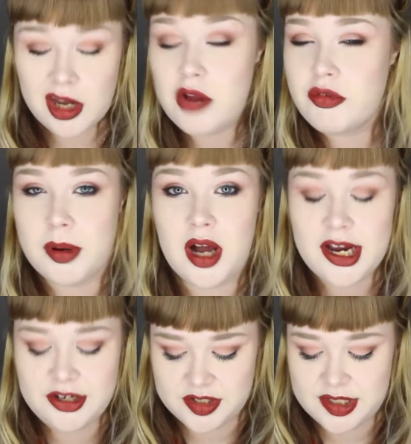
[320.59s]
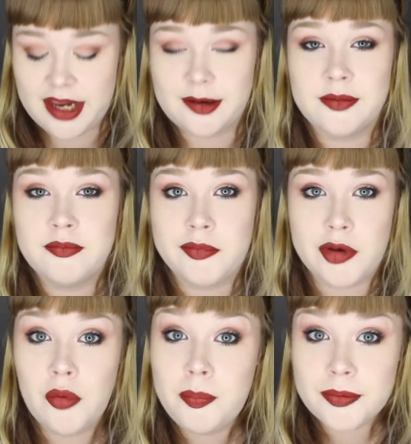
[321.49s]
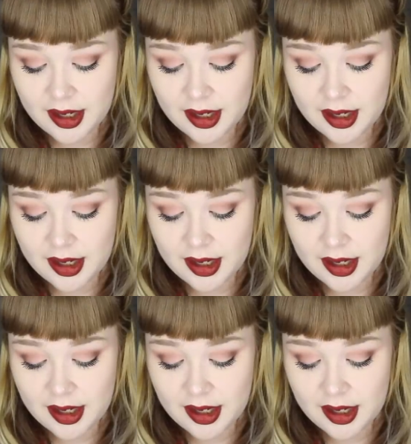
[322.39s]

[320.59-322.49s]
And I replied just saying, nope.